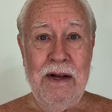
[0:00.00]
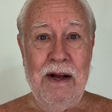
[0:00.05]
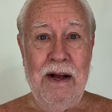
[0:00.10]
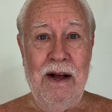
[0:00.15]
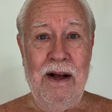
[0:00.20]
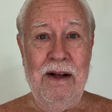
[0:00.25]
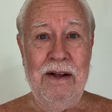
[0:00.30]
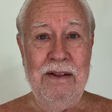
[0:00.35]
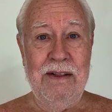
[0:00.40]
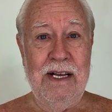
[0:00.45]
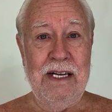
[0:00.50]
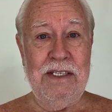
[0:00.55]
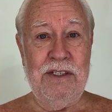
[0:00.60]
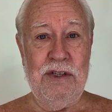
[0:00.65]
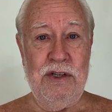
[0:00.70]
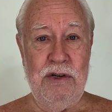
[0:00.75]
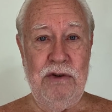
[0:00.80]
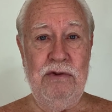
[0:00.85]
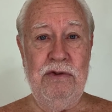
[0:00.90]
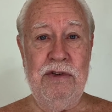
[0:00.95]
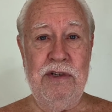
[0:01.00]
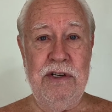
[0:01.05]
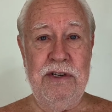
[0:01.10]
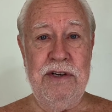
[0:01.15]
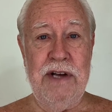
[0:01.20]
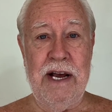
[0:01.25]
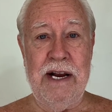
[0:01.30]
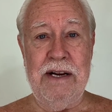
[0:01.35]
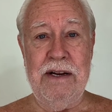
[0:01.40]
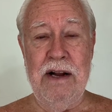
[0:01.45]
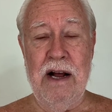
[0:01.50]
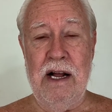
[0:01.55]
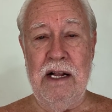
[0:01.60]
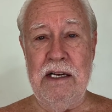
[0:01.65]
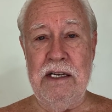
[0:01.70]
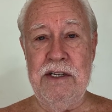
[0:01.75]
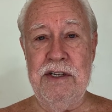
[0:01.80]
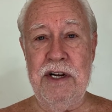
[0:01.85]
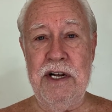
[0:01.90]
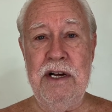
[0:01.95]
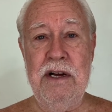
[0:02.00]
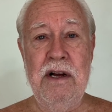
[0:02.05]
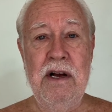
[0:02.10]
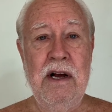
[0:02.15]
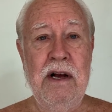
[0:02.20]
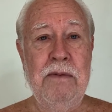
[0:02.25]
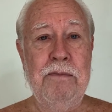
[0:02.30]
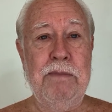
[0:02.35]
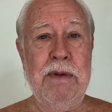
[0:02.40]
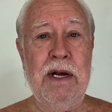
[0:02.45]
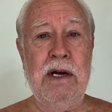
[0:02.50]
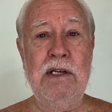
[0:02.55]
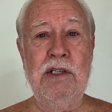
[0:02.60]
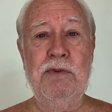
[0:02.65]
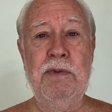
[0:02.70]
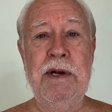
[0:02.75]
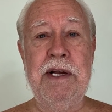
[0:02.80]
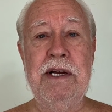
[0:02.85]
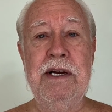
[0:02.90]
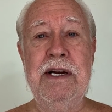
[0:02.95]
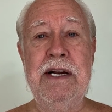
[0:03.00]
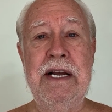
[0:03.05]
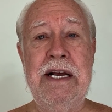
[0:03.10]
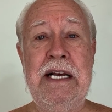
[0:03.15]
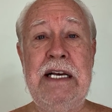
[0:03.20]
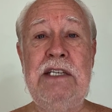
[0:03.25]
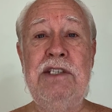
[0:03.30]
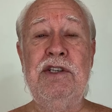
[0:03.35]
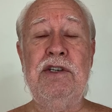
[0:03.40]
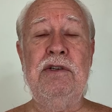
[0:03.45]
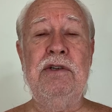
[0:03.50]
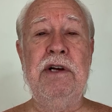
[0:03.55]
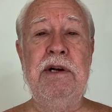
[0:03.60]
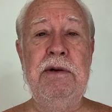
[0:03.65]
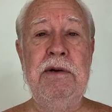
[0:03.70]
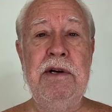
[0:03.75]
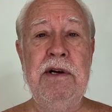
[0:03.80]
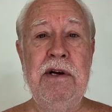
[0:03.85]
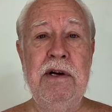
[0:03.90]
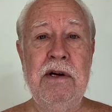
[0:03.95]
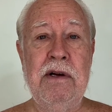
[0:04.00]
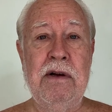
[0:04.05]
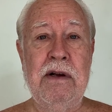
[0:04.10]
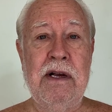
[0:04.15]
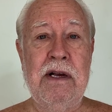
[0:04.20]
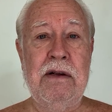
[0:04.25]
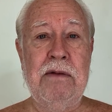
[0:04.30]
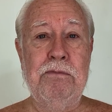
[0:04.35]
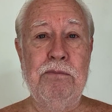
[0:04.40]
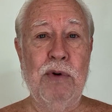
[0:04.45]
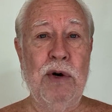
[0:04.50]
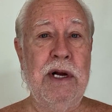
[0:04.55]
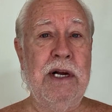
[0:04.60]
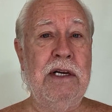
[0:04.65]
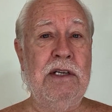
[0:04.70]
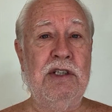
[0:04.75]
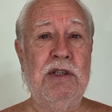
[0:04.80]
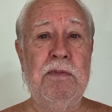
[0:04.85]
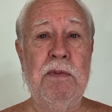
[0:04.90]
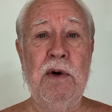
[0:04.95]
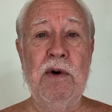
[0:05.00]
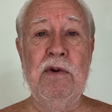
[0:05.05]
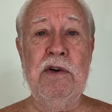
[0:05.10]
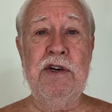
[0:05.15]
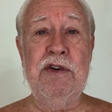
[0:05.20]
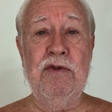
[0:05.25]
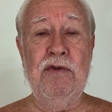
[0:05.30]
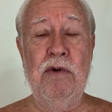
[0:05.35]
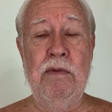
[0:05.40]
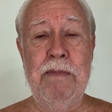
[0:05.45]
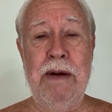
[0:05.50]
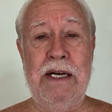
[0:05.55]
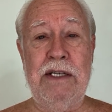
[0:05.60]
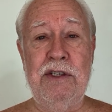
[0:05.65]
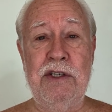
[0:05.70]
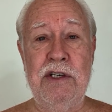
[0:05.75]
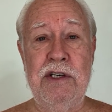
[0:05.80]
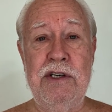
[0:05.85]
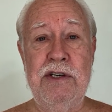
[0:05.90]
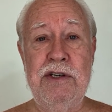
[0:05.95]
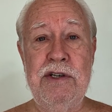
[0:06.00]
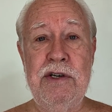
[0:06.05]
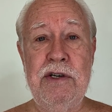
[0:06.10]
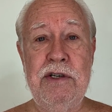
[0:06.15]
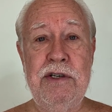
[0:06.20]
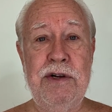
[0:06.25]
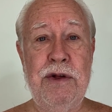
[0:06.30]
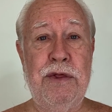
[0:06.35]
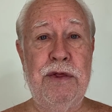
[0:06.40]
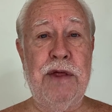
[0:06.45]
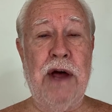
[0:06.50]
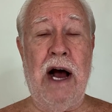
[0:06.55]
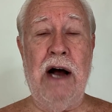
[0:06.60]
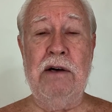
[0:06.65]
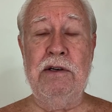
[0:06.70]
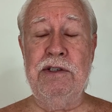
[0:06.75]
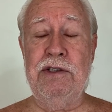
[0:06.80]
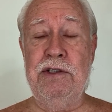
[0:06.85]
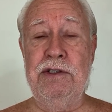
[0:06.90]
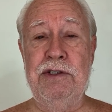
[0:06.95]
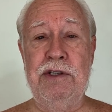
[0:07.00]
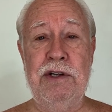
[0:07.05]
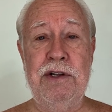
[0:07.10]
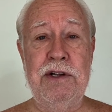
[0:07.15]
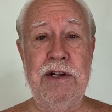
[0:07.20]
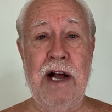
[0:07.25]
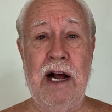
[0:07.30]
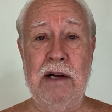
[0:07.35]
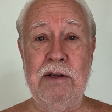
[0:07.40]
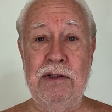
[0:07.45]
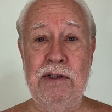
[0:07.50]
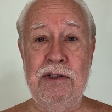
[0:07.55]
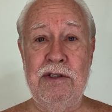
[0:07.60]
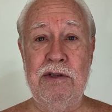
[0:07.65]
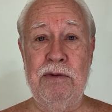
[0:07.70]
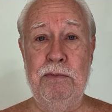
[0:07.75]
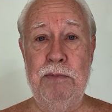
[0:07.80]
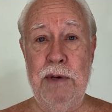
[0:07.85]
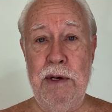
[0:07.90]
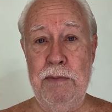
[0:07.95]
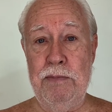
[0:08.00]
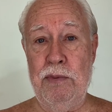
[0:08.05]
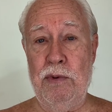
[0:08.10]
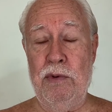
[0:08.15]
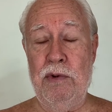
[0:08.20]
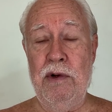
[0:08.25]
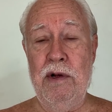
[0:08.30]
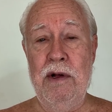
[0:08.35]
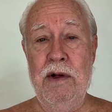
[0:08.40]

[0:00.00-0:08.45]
Uh, let's use the technology because we can easily bring a spiritual message to thousands and thousands of people.